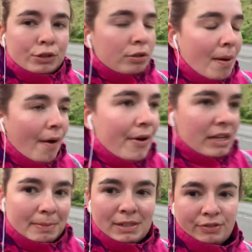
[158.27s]
Tomorrow
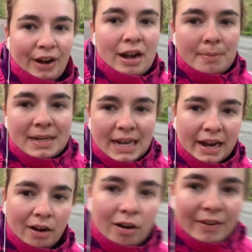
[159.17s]
is meant to rain on my day
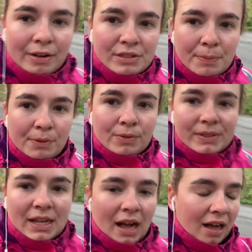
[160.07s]
off. How typical
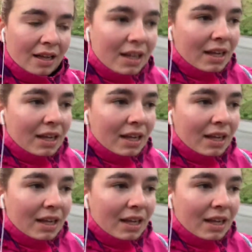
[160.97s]
was that?